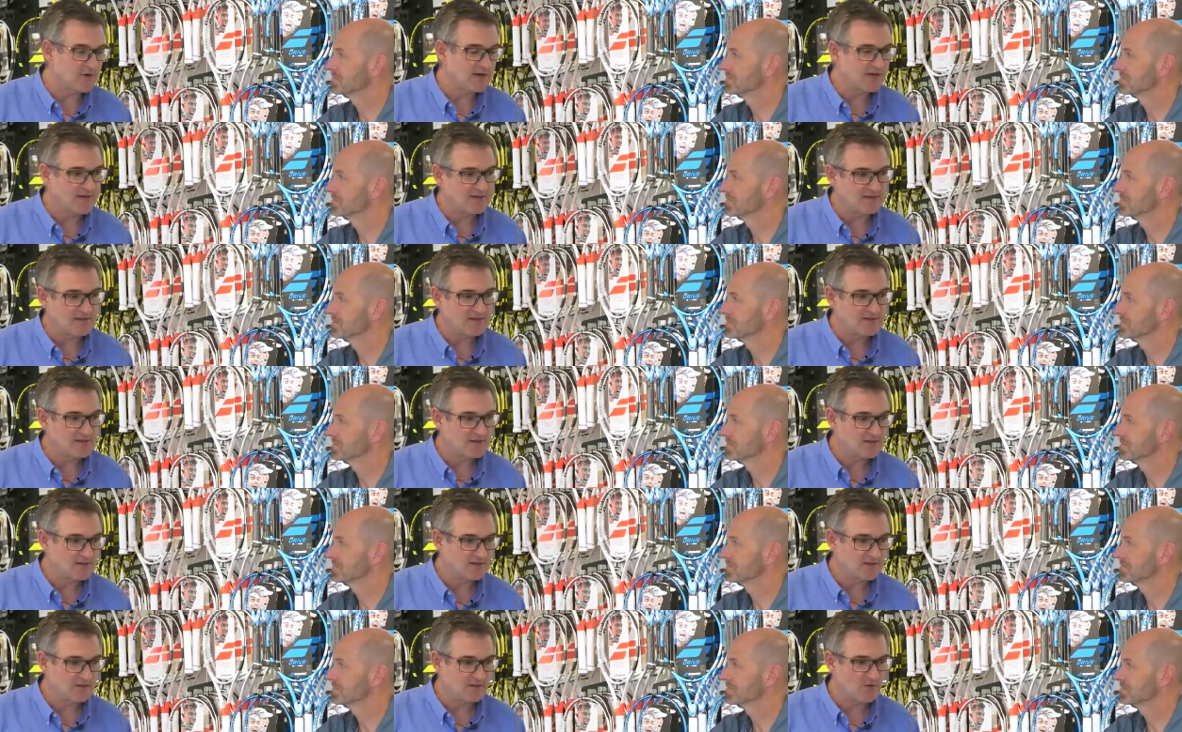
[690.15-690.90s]
Speaker 1: racket is
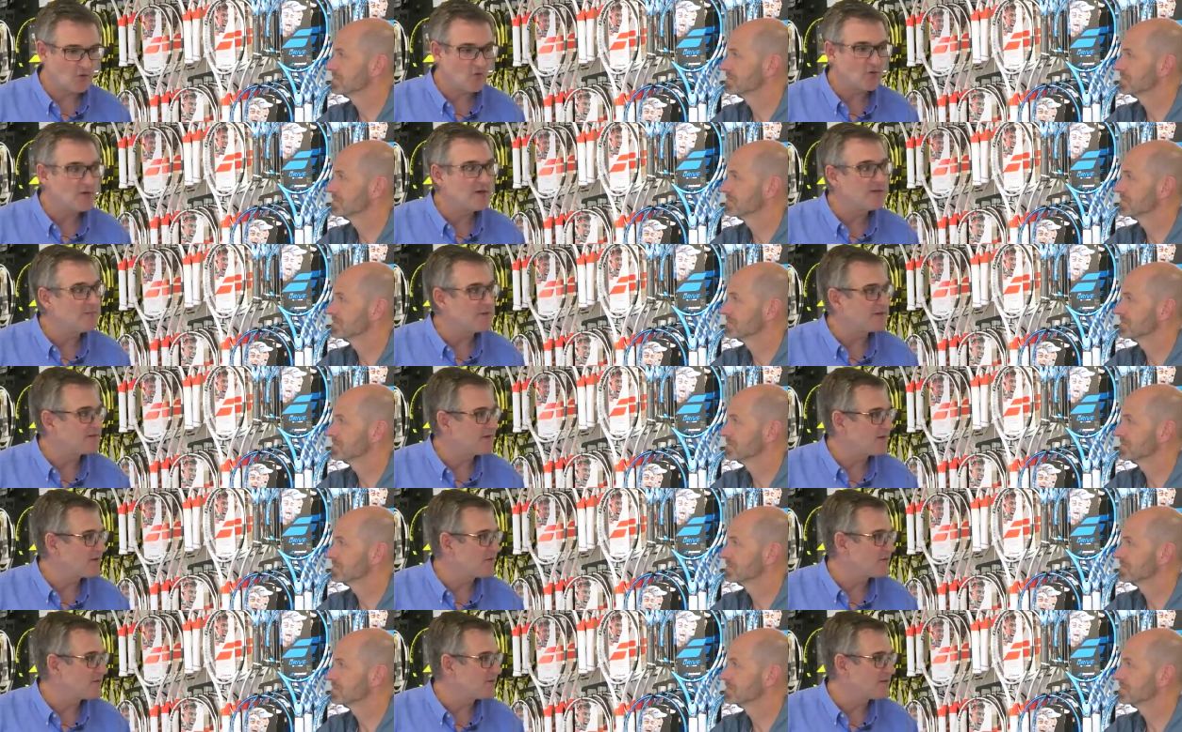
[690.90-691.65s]
not uh, only
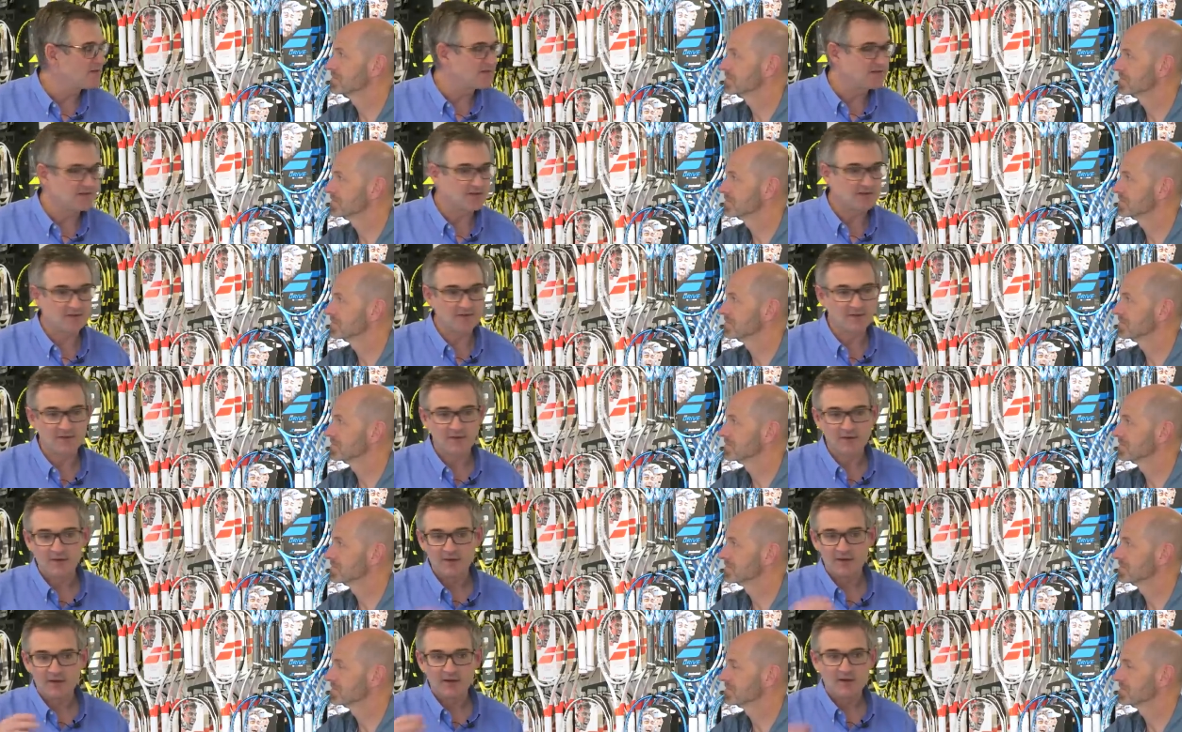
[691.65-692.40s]
material, it's uh,
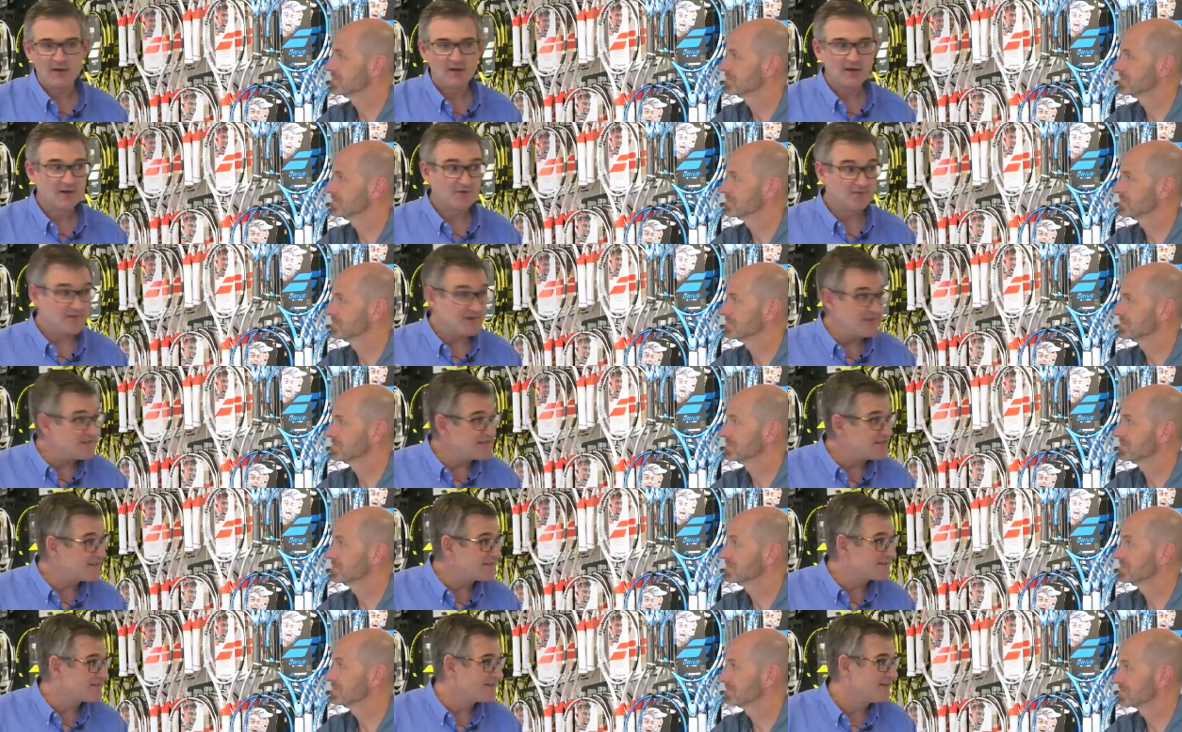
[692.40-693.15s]

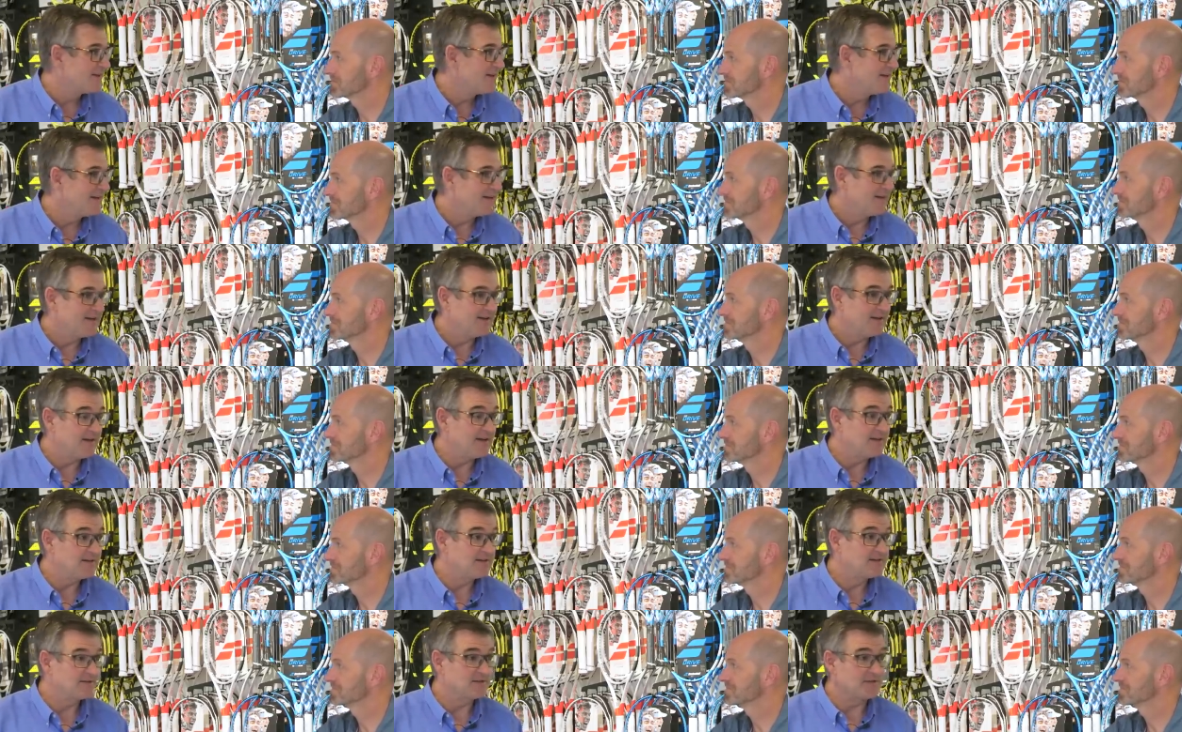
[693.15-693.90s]
physics,
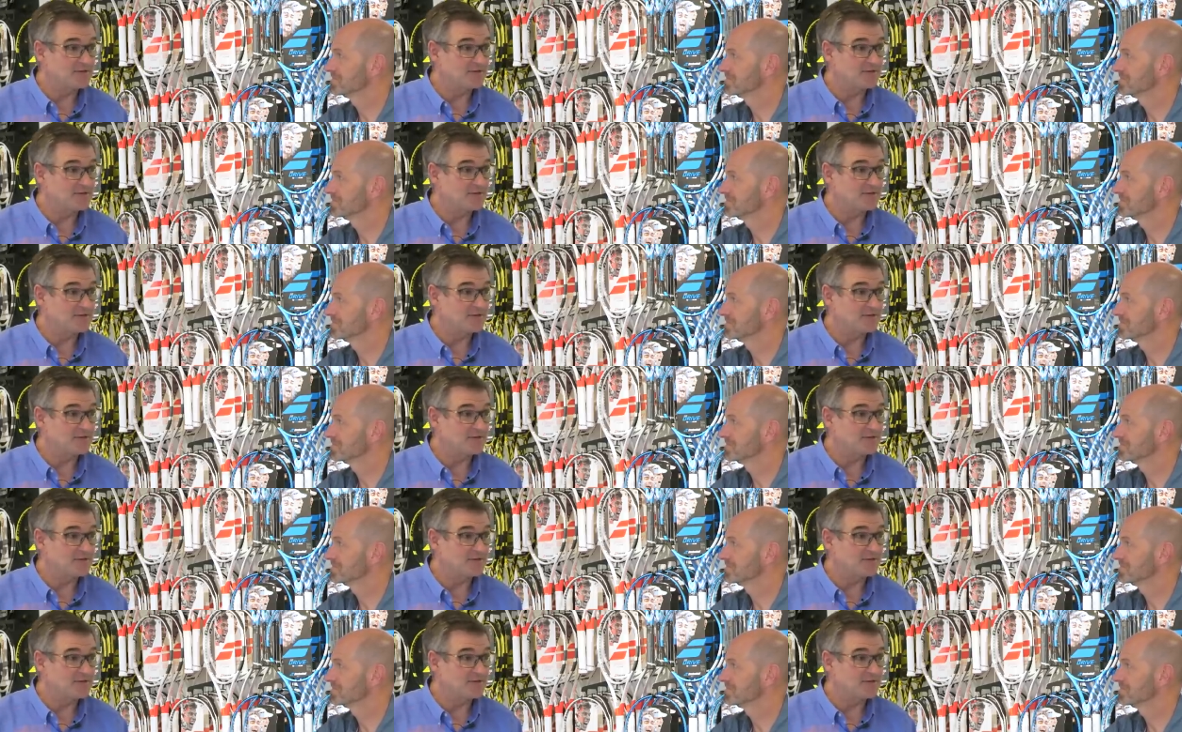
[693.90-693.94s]
it's